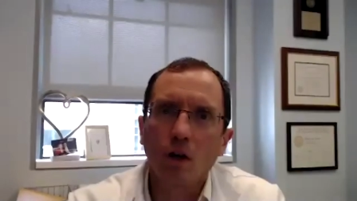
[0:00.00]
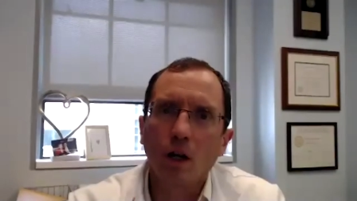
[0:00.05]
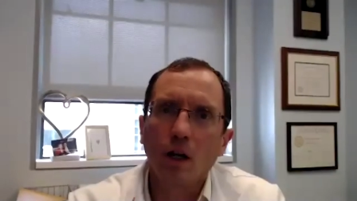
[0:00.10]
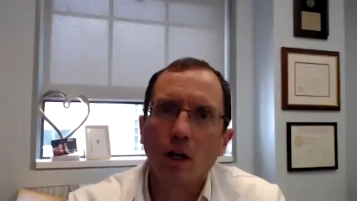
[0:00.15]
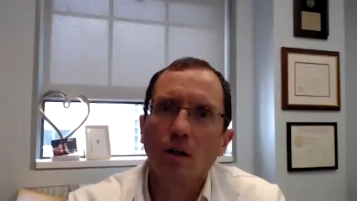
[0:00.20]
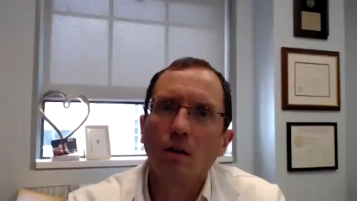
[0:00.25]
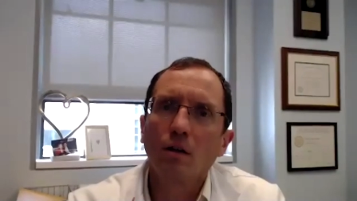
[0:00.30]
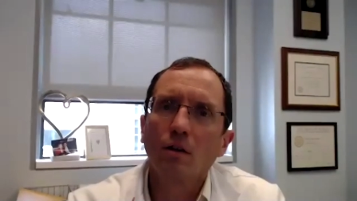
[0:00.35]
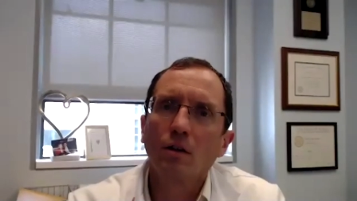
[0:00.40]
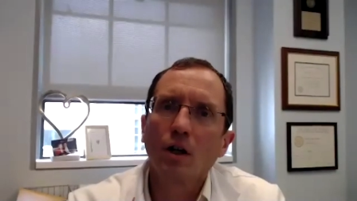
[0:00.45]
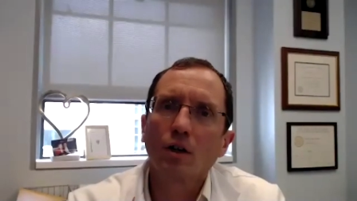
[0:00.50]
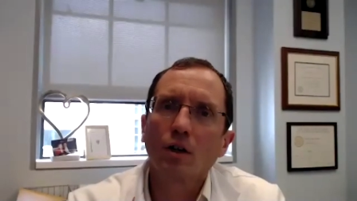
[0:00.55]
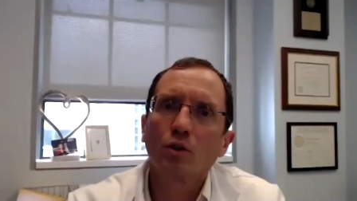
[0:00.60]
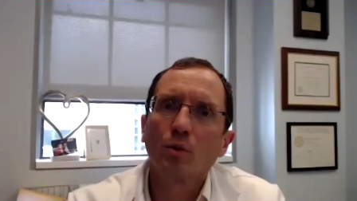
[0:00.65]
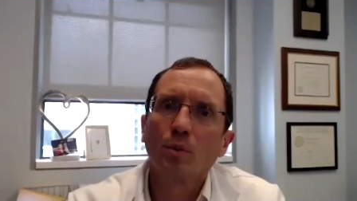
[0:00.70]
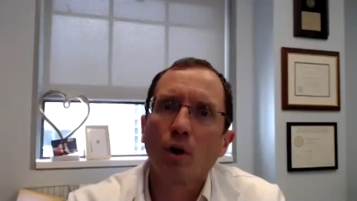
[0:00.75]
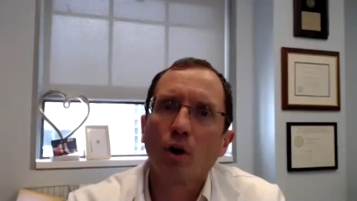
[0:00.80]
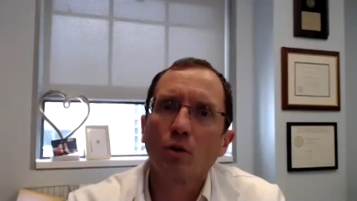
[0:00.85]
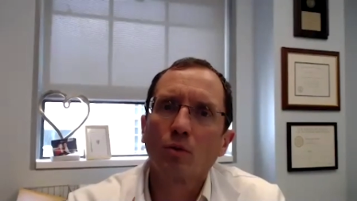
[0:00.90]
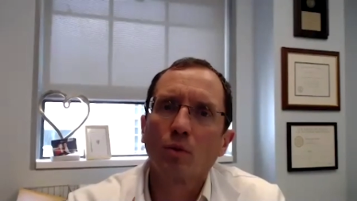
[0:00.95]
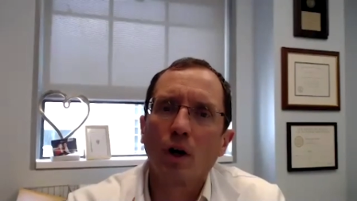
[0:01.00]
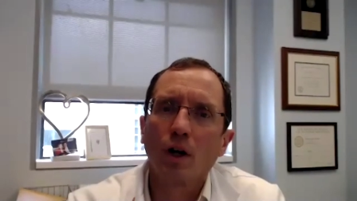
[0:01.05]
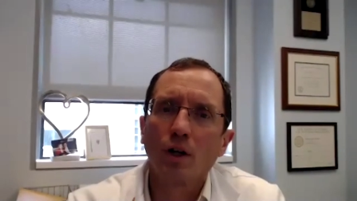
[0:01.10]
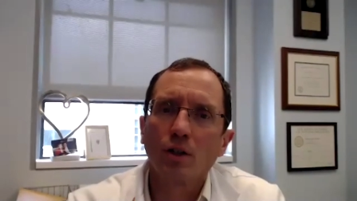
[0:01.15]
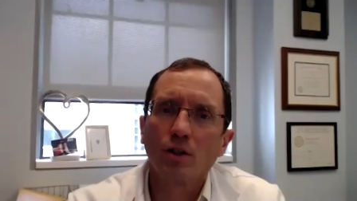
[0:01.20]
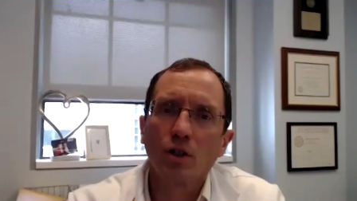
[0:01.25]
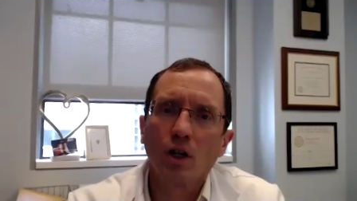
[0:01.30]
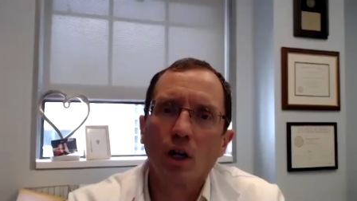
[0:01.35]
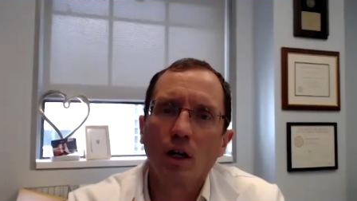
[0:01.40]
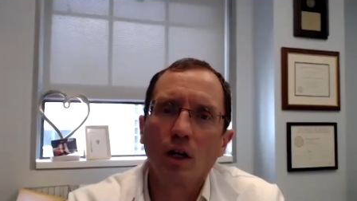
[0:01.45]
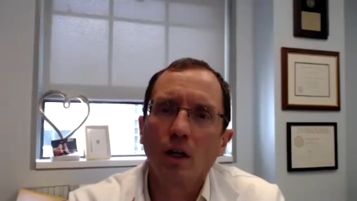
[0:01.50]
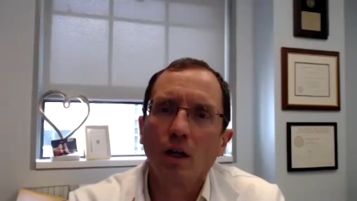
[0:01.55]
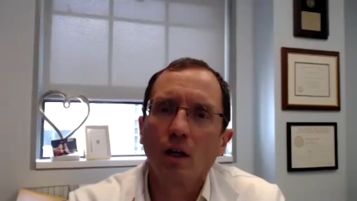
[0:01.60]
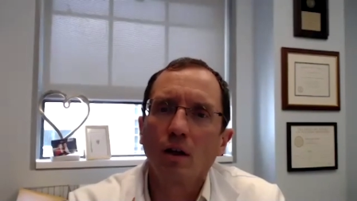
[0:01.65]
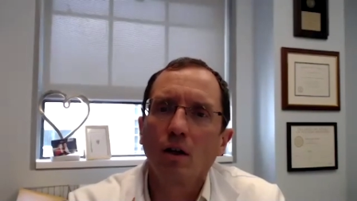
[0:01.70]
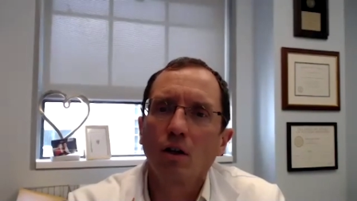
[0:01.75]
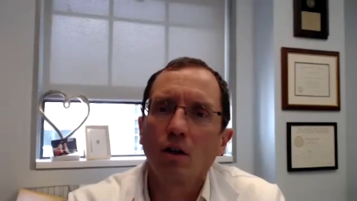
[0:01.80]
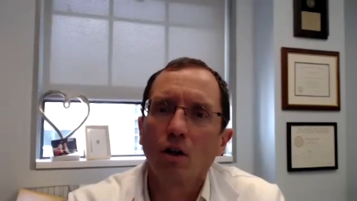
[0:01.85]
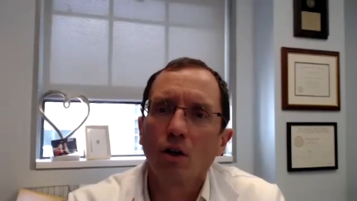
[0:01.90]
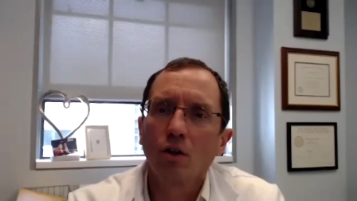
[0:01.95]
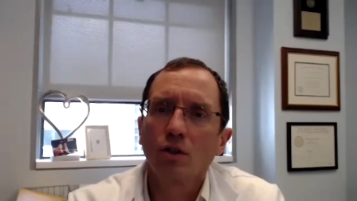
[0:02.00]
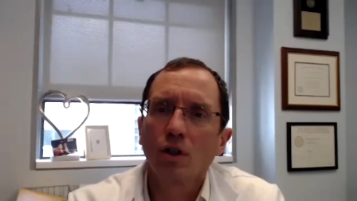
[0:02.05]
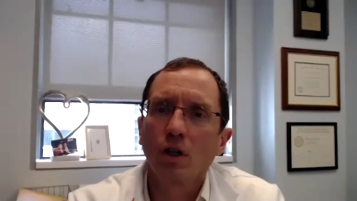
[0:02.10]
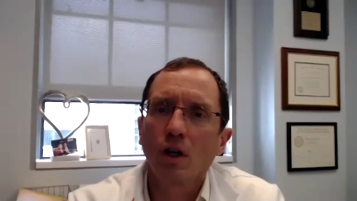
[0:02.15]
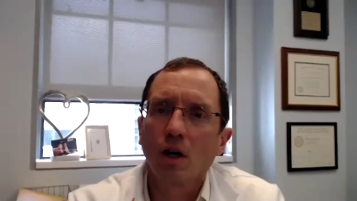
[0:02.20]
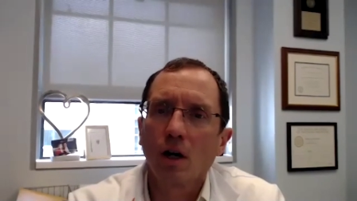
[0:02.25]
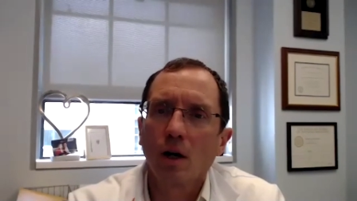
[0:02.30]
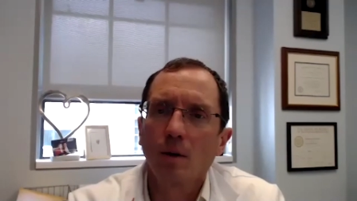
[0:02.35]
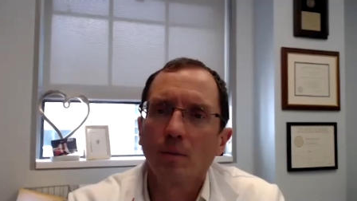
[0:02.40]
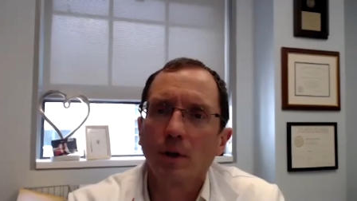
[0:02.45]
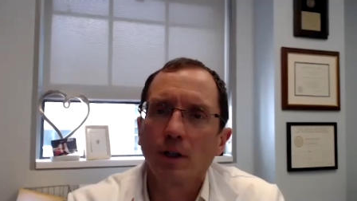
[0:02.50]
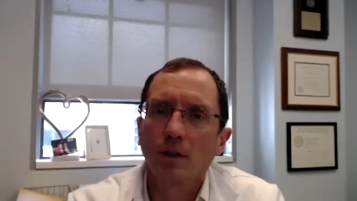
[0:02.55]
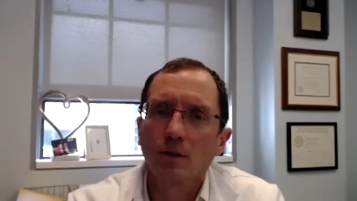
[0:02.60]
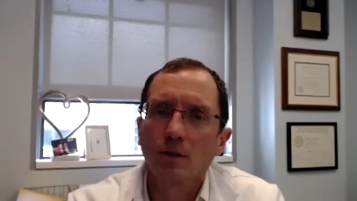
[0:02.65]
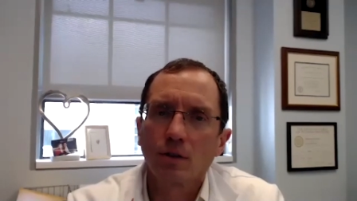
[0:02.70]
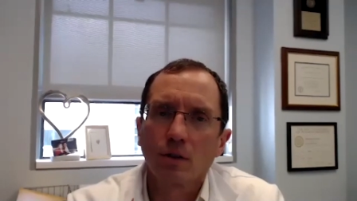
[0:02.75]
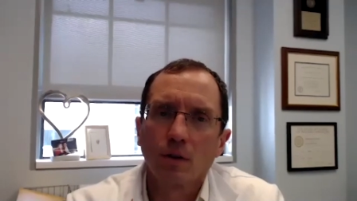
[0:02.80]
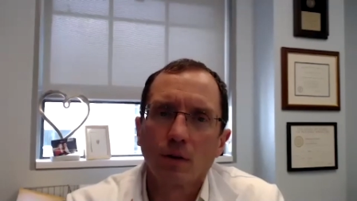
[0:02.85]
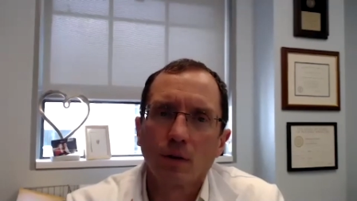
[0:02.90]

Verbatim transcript: And Dr. Bhardwaj, any closing comments?